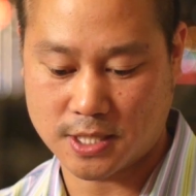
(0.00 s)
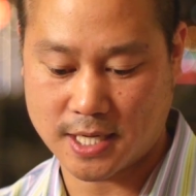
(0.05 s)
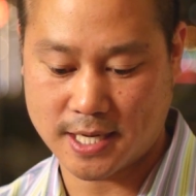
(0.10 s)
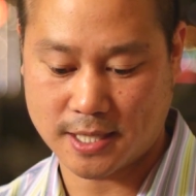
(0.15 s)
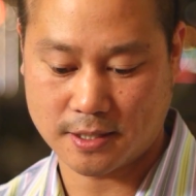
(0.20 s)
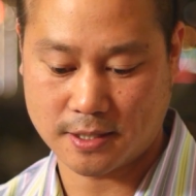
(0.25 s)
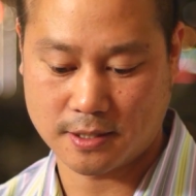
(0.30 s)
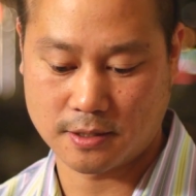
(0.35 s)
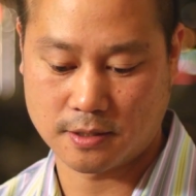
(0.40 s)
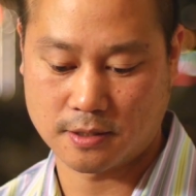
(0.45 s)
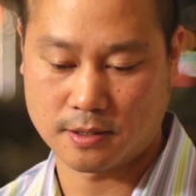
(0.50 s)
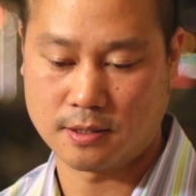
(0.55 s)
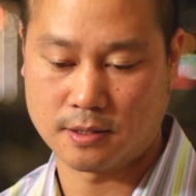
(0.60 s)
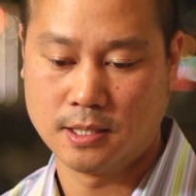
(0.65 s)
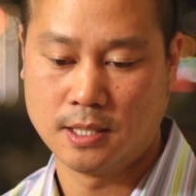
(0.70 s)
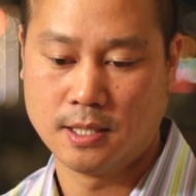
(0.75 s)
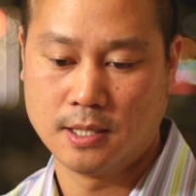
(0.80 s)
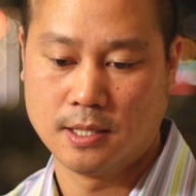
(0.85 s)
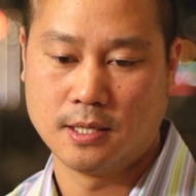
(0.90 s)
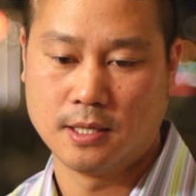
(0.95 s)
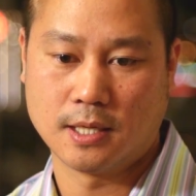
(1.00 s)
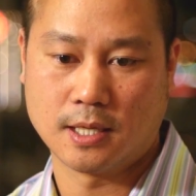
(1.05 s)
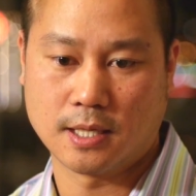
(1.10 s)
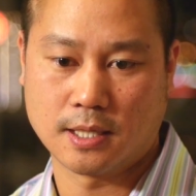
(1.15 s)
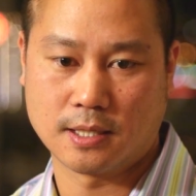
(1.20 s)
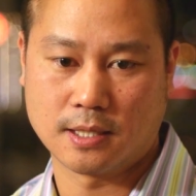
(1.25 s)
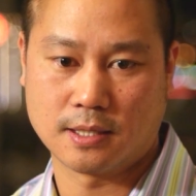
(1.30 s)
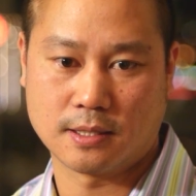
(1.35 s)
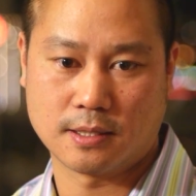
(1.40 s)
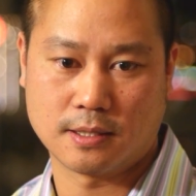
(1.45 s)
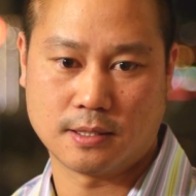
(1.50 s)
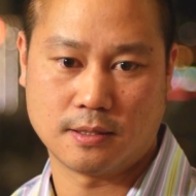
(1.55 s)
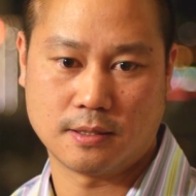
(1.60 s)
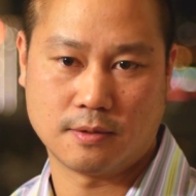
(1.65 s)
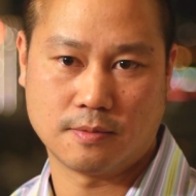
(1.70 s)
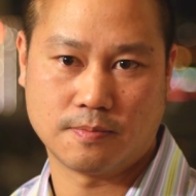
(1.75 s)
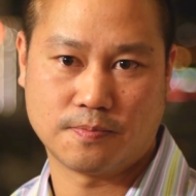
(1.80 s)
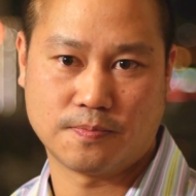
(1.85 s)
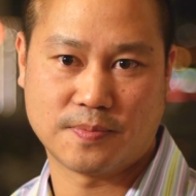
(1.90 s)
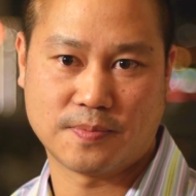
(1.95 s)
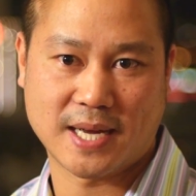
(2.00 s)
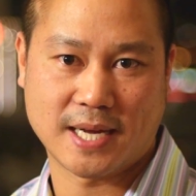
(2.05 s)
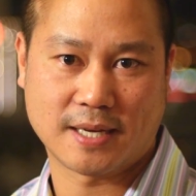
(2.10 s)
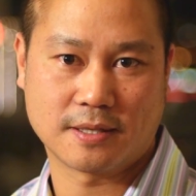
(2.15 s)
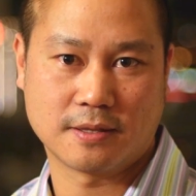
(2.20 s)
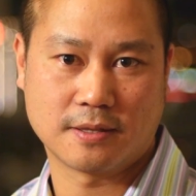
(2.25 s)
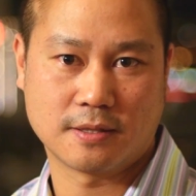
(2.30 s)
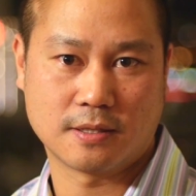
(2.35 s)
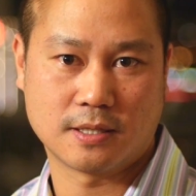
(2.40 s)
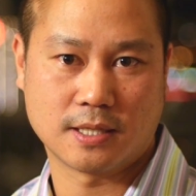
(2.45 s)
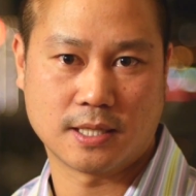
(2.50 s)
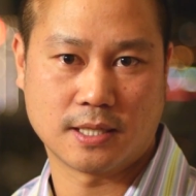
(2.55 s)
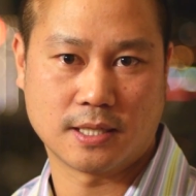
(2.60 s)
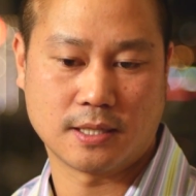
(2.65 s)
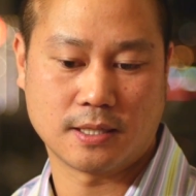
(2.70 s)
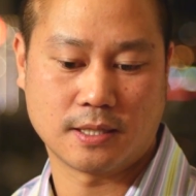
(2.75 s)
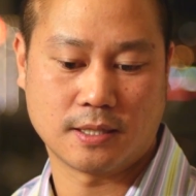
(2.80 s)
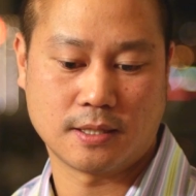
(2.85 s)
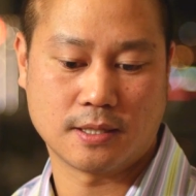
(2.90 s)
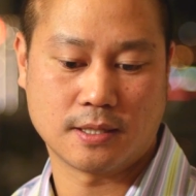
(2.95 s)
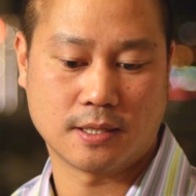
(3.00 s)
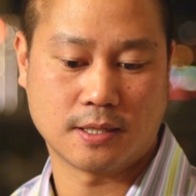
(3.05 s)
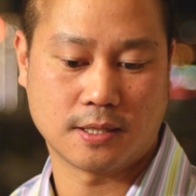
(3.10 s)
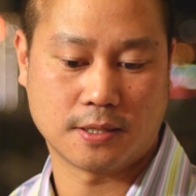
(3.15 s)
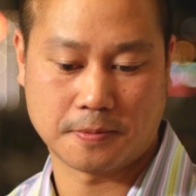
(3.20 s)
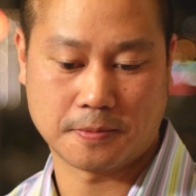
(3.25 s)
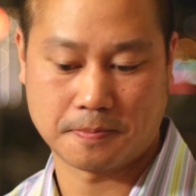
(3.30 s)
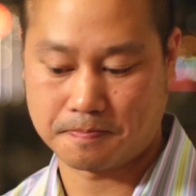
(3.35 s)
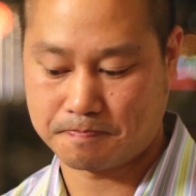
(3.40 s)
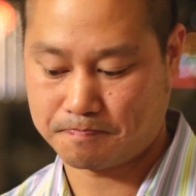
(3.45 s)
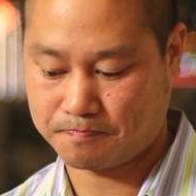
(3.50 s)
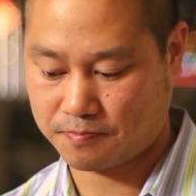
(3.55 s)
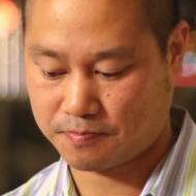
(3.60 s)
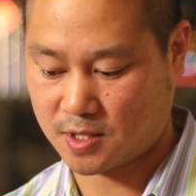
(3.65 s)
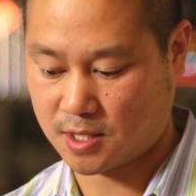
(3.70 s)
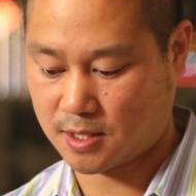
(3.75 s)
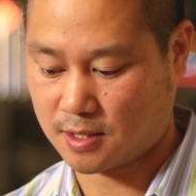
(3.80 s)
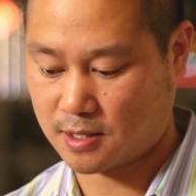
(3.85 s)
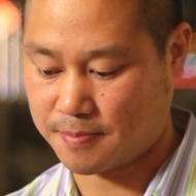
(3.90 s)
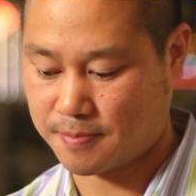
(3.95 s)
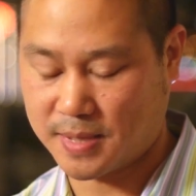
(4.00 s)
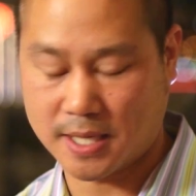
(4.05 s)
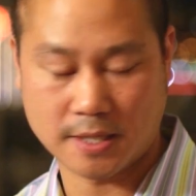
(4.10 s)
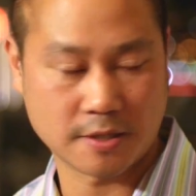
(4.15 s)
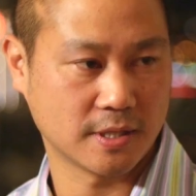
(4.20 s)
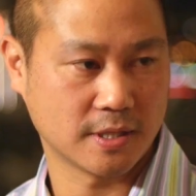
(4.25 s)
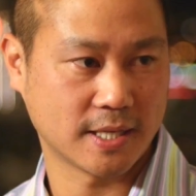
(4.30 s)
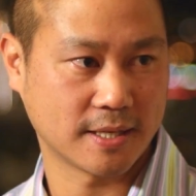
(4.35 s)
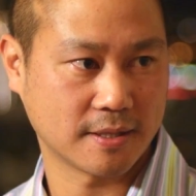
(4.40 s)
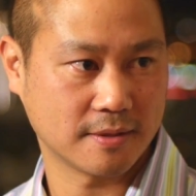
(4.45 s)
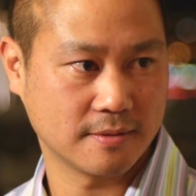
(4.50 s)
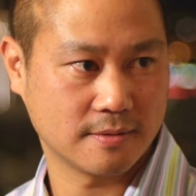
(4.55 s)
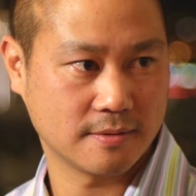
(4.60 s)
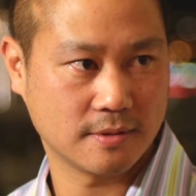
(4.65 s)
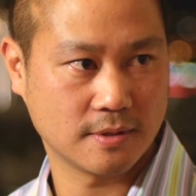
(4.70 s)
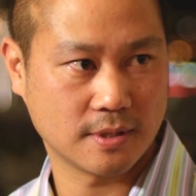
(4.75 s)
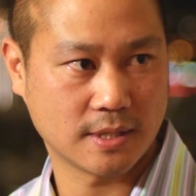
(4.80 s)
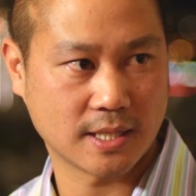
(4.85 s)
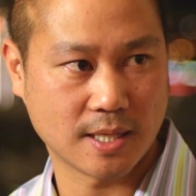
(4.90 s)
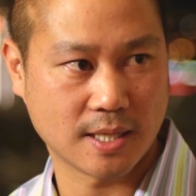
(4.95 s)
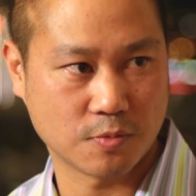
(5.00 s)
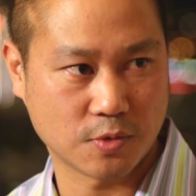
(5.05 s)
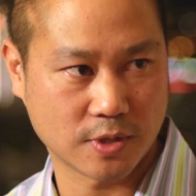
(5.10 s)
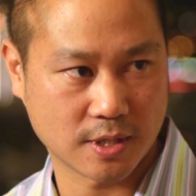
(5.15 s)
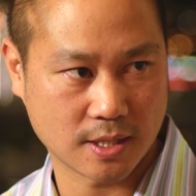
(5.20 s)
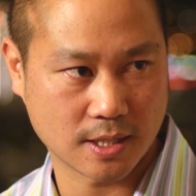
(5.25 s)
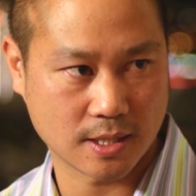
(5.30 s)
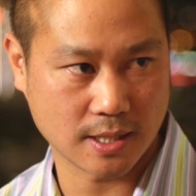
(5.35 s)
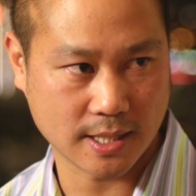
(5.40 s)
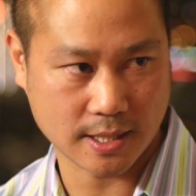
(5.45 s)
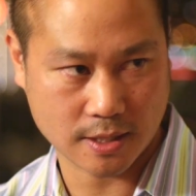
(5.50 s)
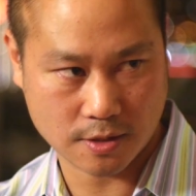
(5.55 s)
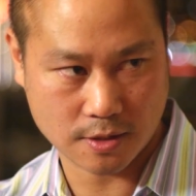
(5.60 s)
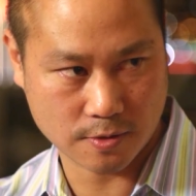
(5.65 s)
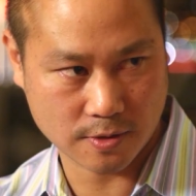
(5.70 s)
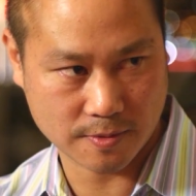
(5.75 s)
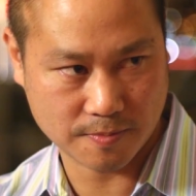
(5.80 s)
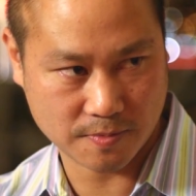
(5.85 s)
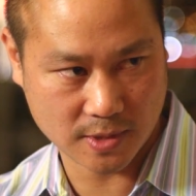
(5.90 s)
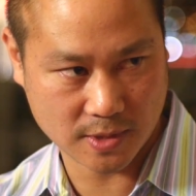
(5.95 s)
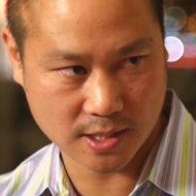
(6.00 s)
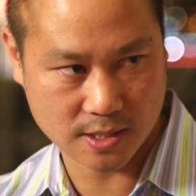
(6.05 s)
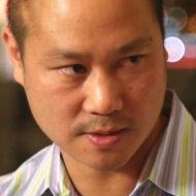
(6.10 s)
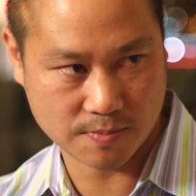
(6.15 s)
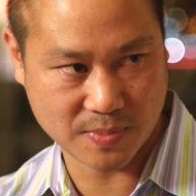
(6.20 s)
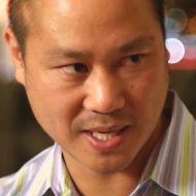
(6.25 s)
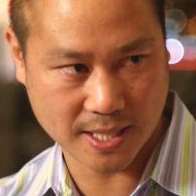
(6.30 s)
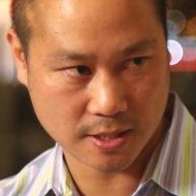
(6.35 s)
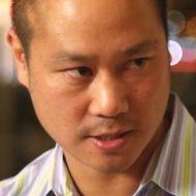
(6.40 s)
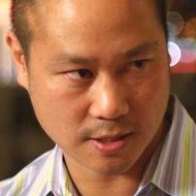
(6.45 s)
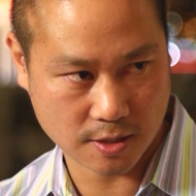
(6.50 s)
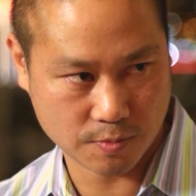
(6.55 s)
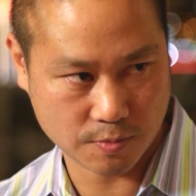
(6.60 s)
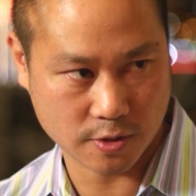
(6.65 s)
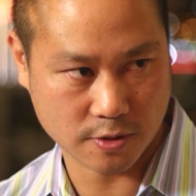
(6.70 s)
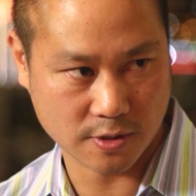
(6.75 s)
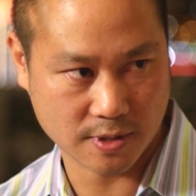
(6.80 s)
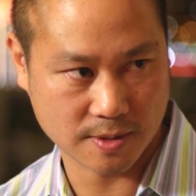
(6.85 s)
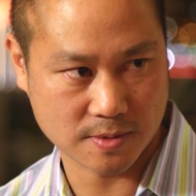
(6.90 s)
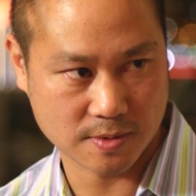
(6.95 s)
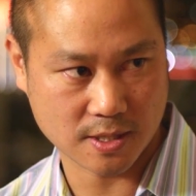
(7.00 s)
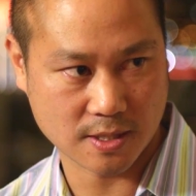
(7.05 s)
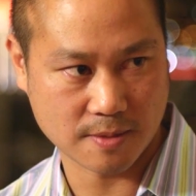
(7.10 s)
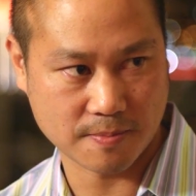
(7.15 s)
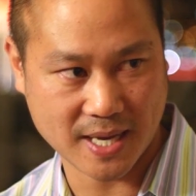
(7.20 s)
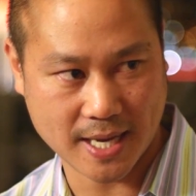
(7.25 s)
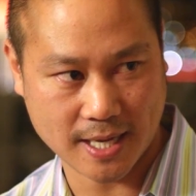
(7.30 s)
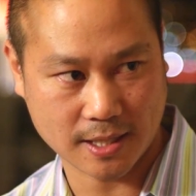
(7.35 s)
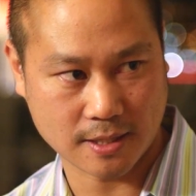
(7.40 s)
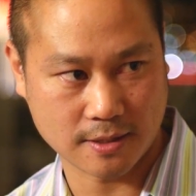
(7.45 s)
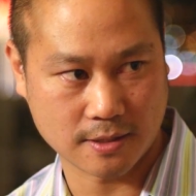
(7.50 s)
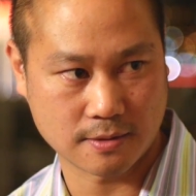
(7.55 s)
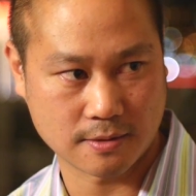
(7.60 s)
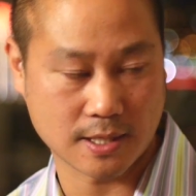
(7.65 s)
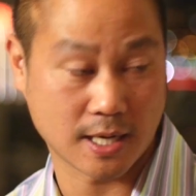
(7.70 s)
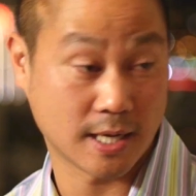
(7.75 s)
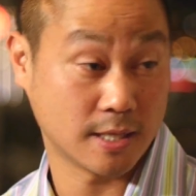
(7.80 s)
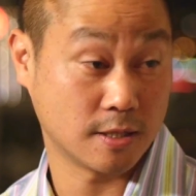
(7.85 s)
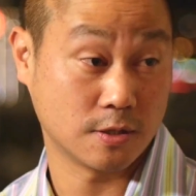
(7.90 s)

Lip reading: Shack, and back in the day, the manual that came with it, like there were these basic programs in the back, and